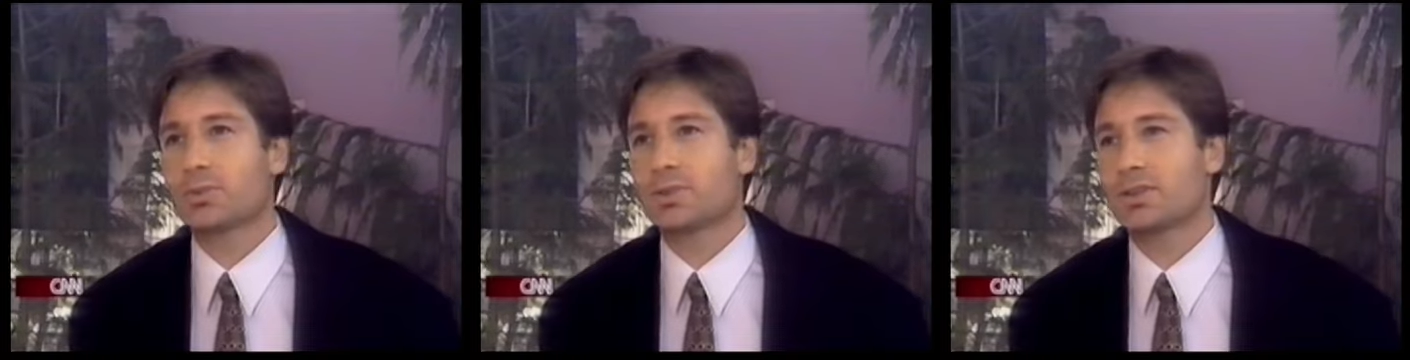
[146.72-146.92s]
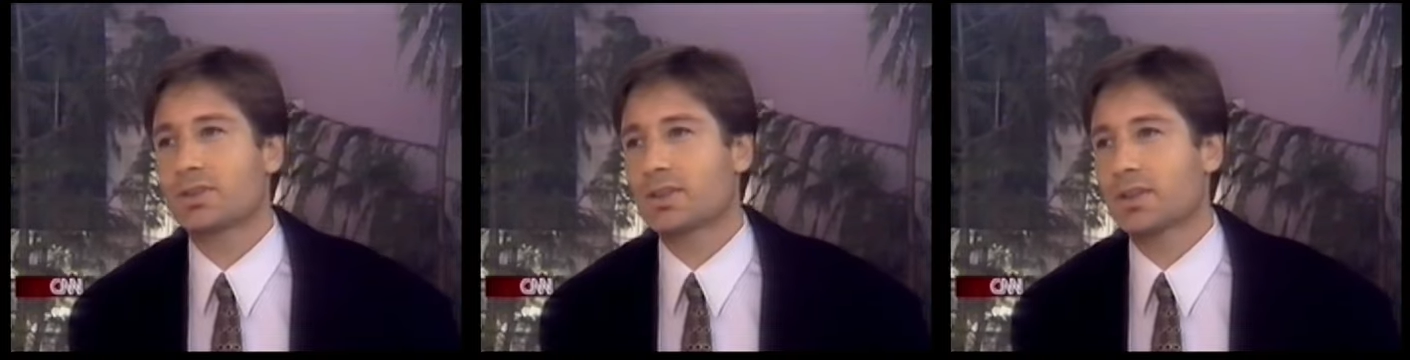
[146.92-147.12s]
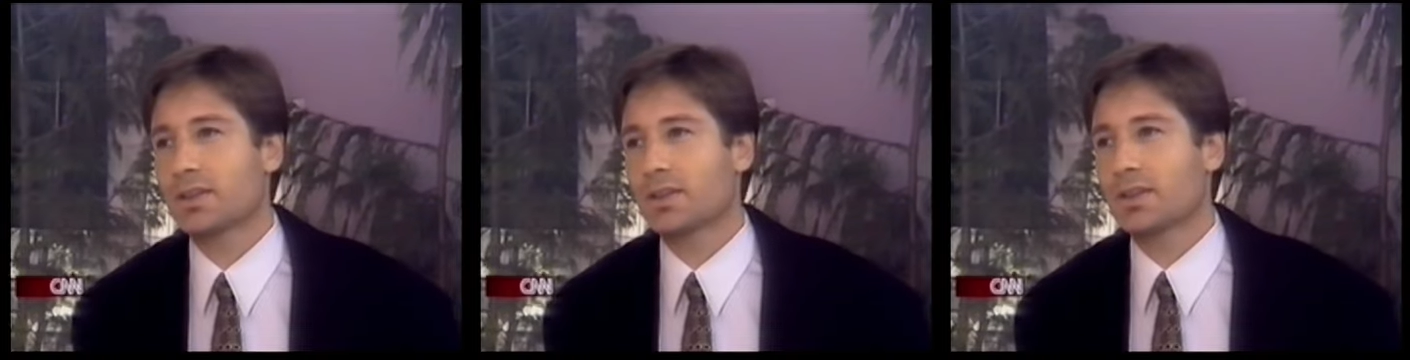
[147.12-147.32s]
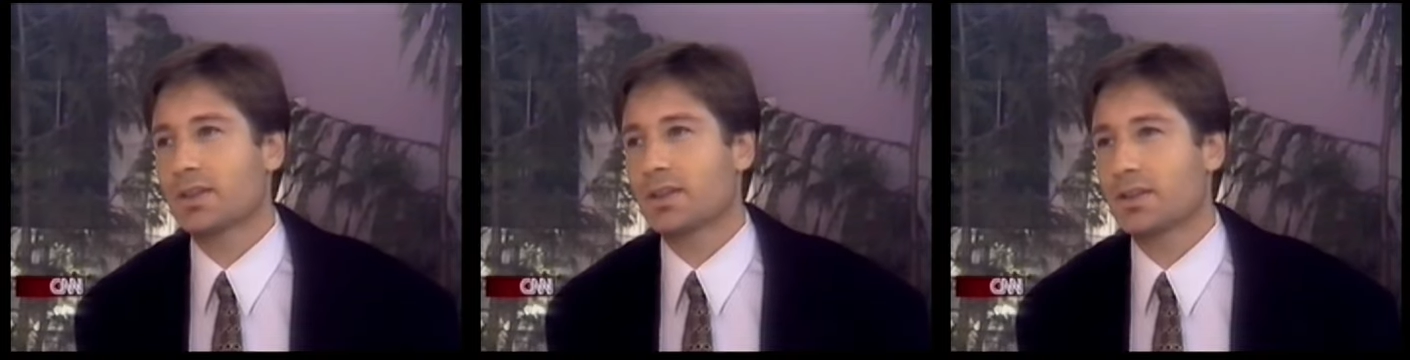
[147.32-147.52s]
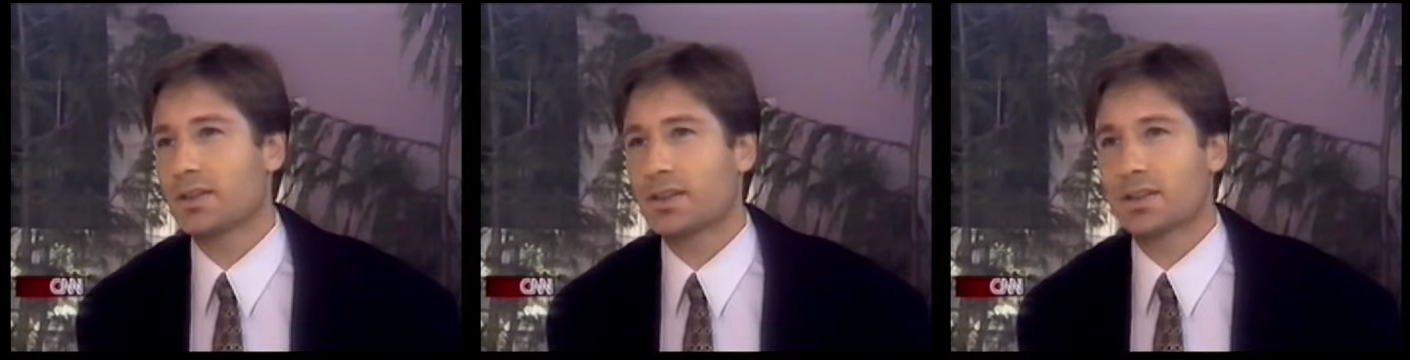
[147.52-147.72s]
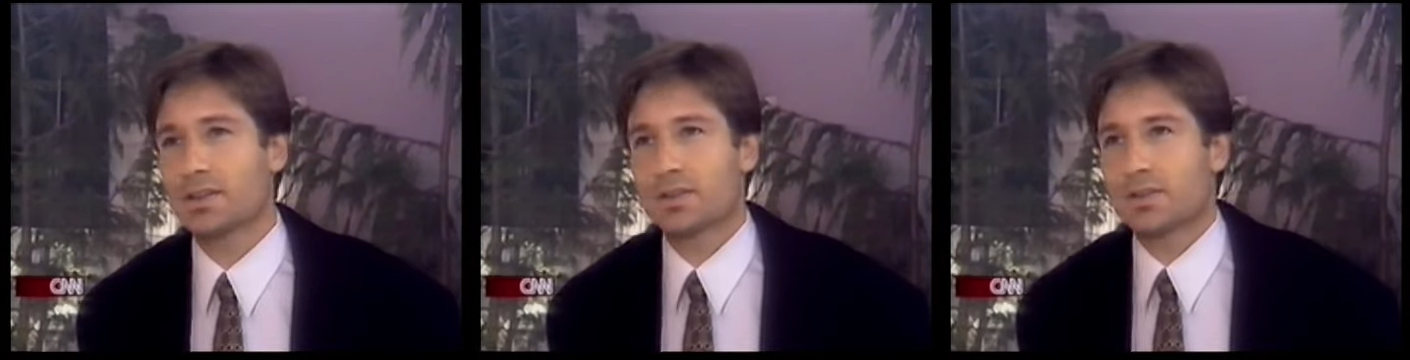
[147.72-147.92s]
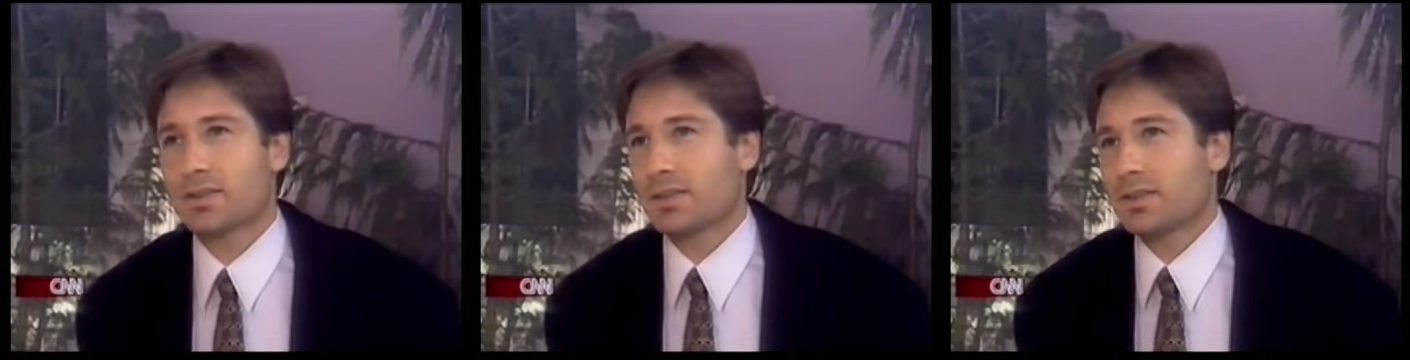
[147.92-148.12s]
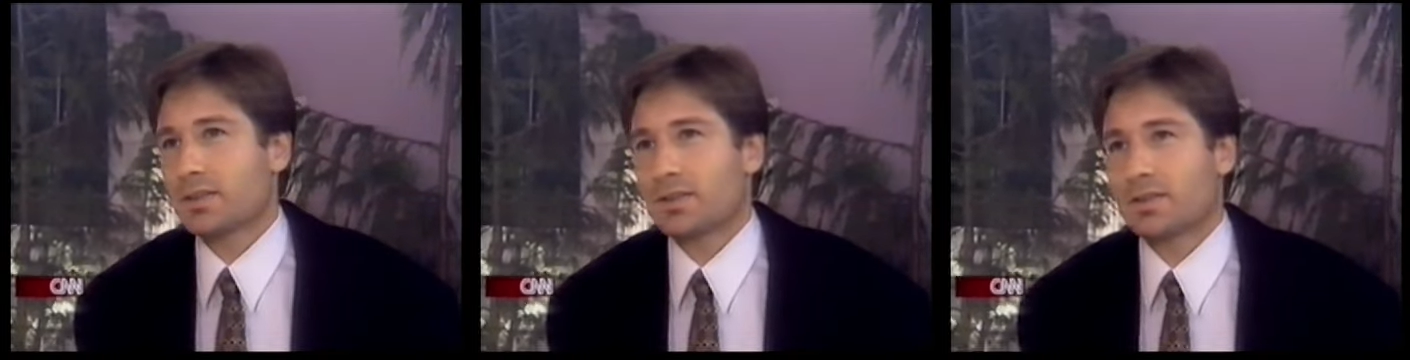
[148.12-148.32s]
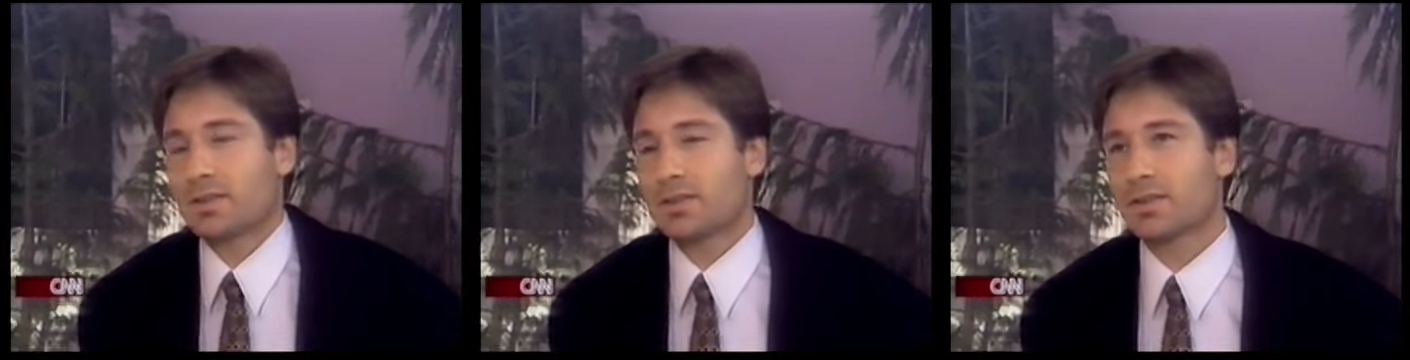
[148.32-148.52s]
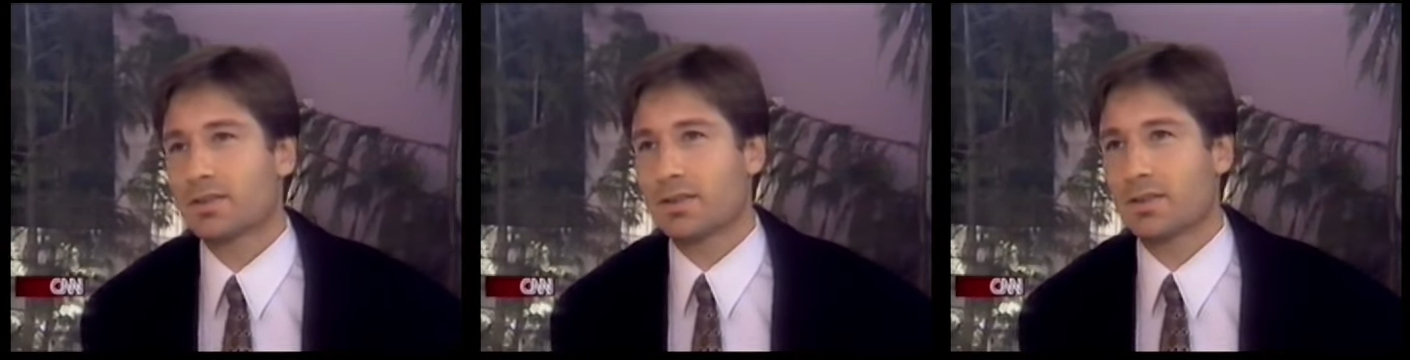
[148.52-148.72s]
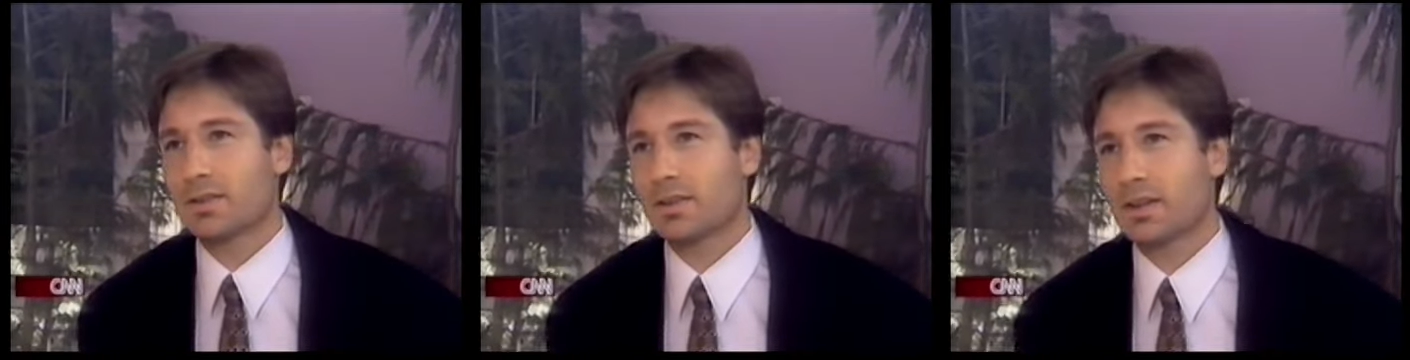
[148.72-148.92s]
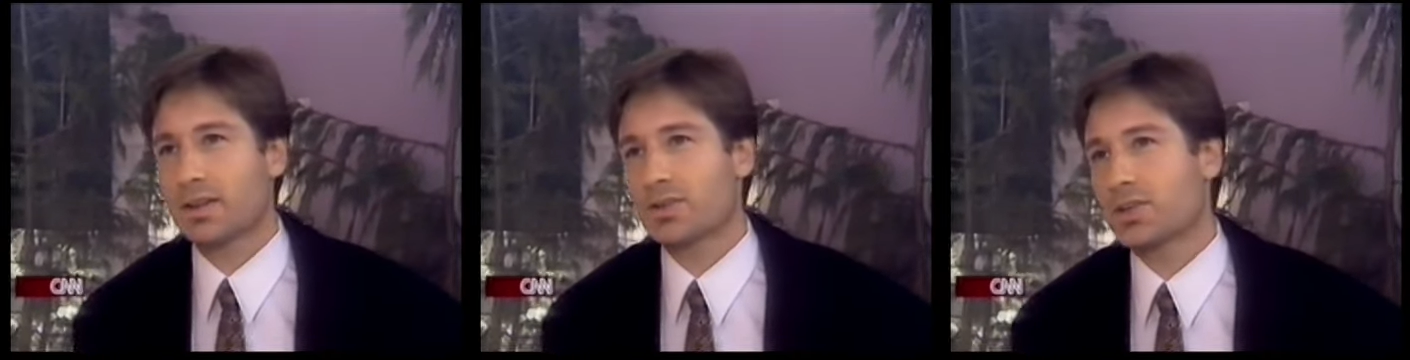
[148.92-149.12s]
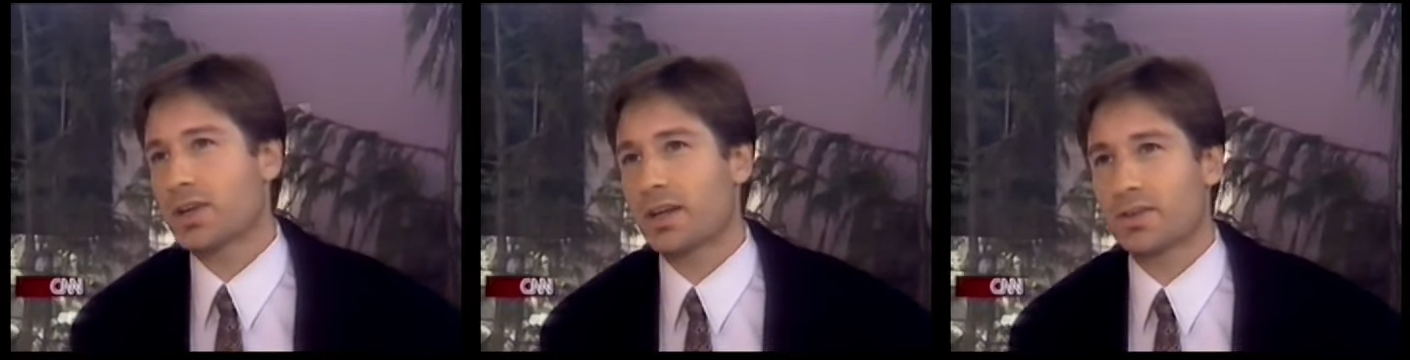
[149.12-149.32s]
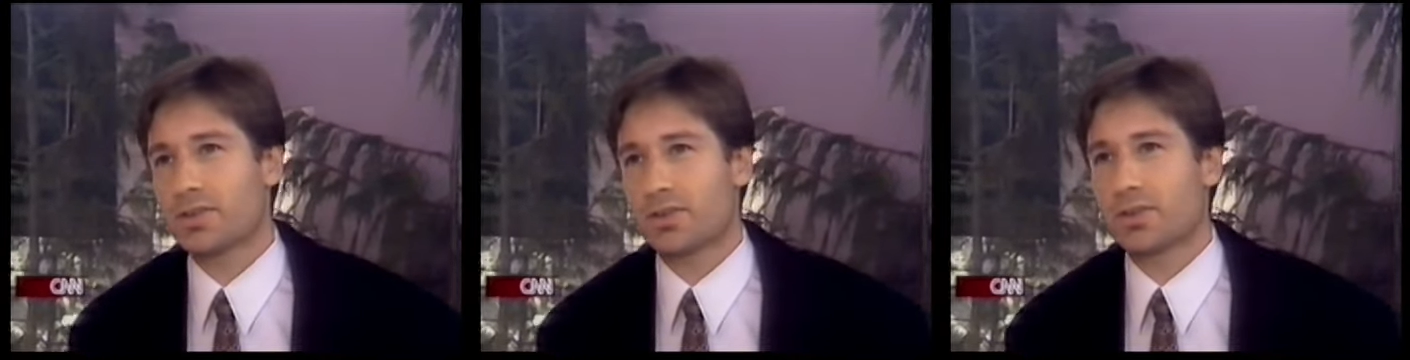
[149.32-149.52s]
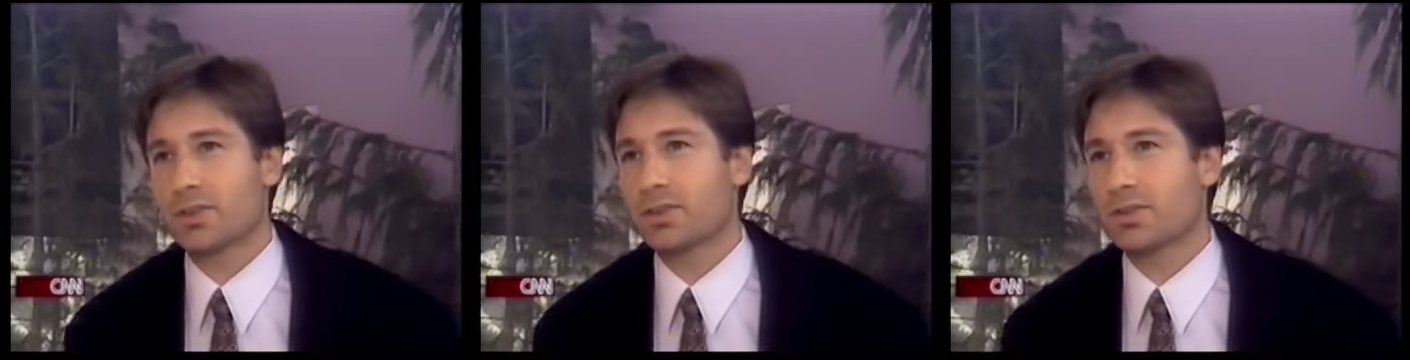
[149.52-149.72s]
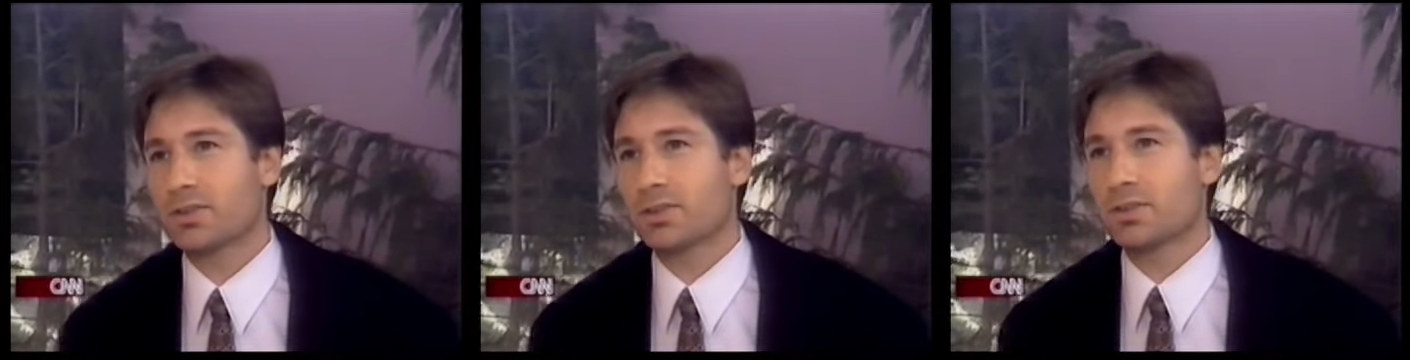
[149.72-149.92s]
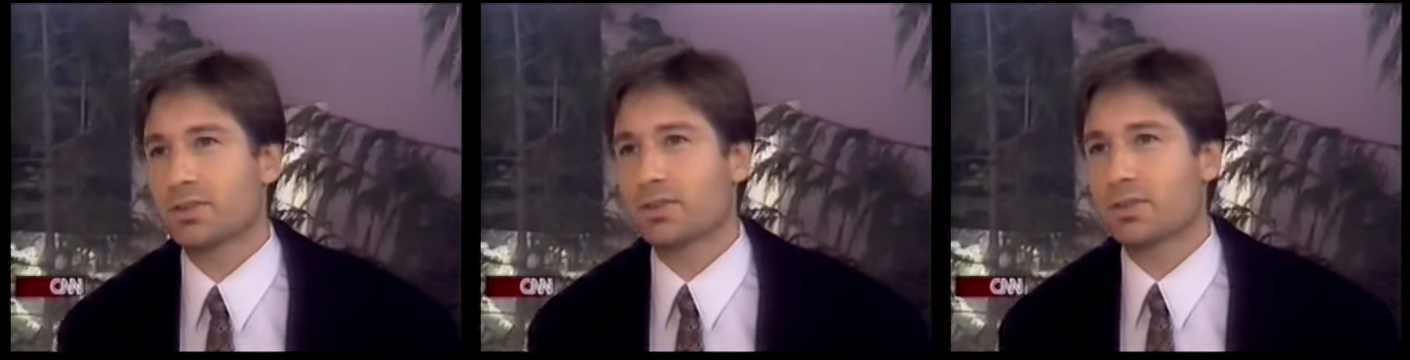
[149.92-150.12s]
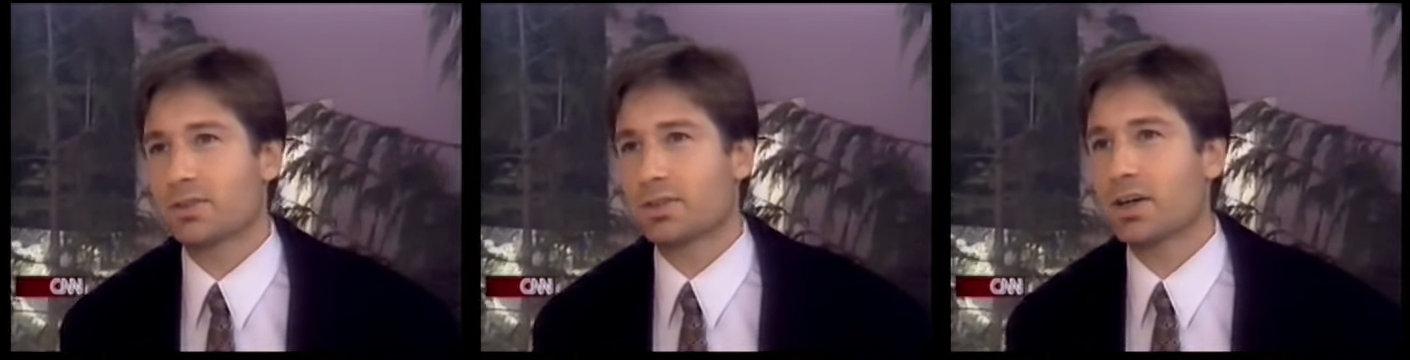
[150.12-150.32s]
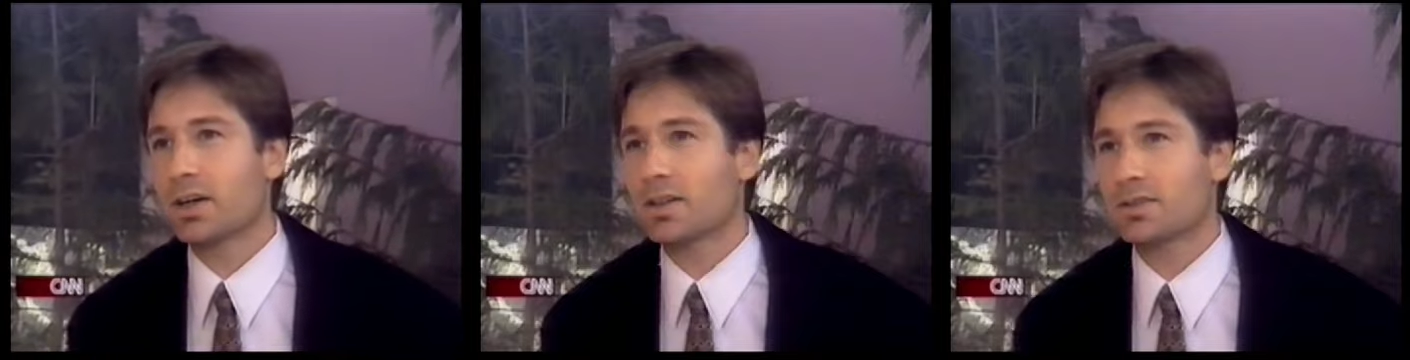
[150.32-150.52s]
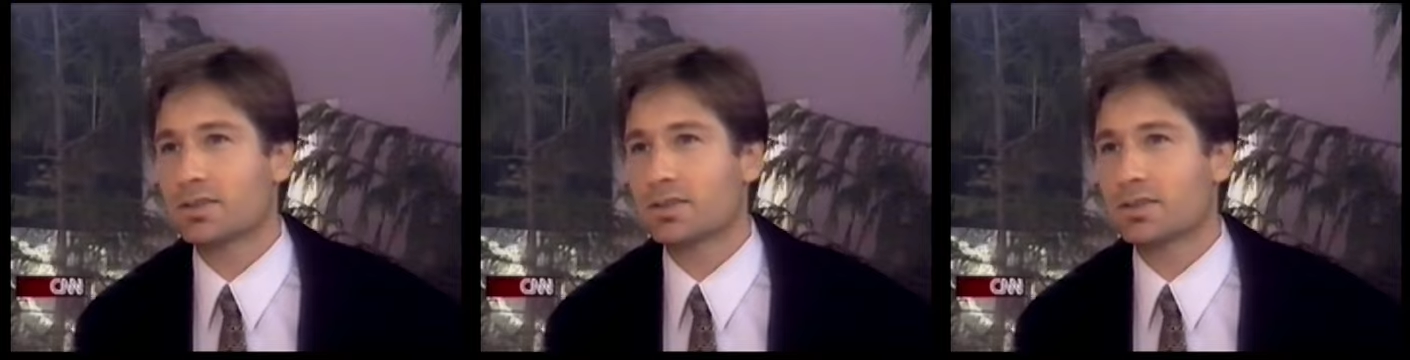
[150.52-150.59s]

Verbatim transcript: It's dealing in things that, that you can't see or, or touch.